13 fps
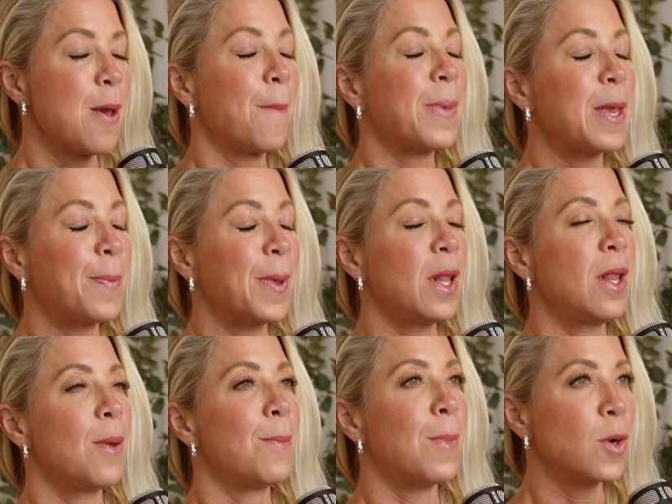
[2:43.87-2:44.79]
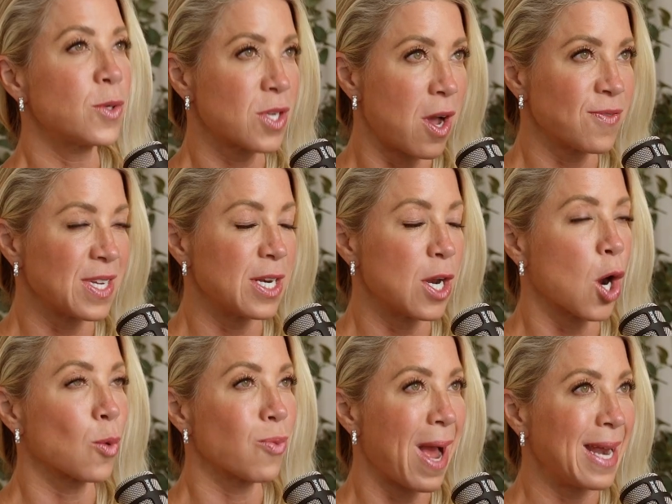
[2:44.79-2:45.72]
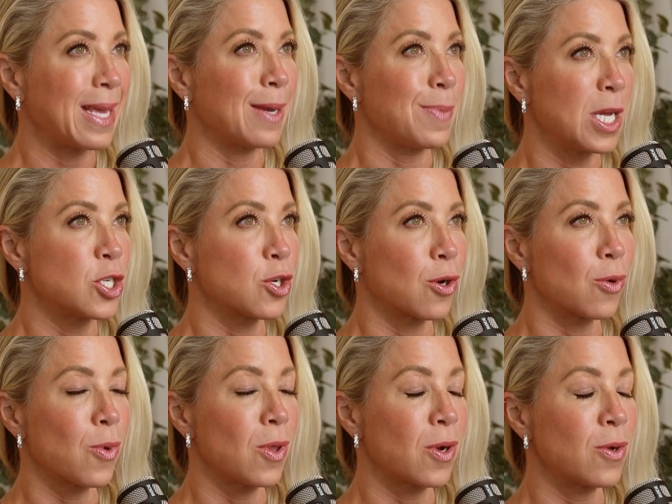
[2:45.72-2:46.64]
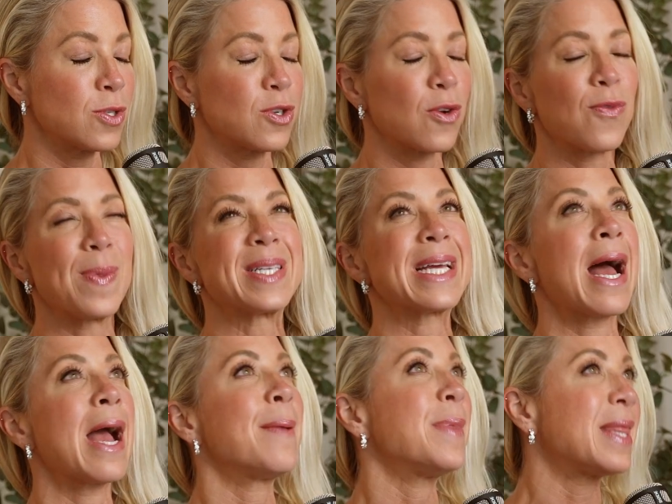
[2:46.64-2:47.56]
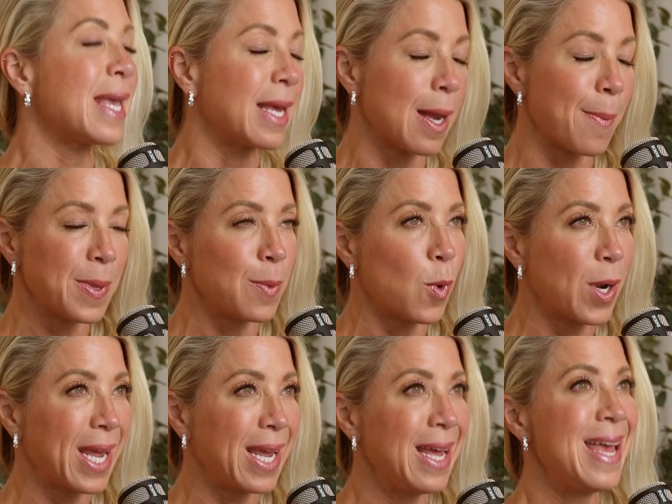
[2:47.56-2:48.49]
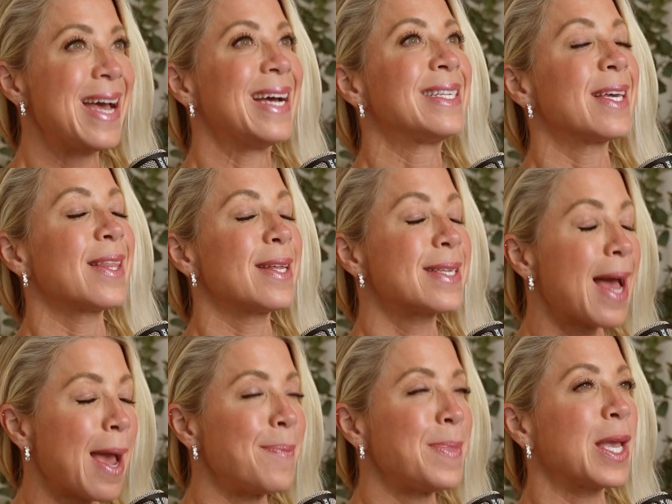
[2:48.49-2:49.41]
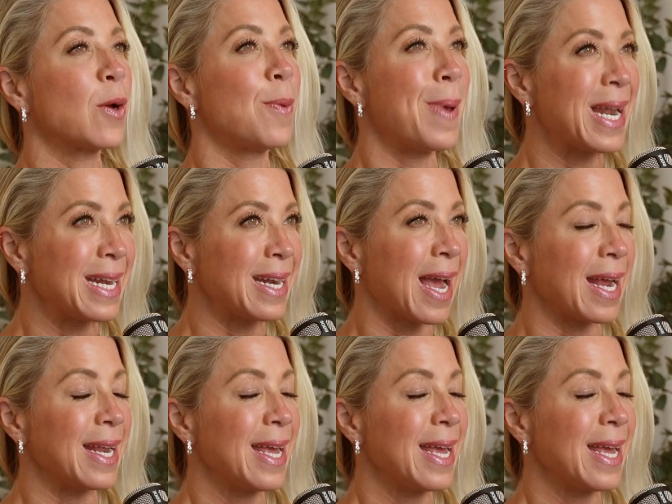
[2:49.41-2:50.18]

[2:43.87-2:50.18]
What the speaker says: People most often are riding a blood sugar roller coaster from the time that they get up in the morning until the time they go to bed at night.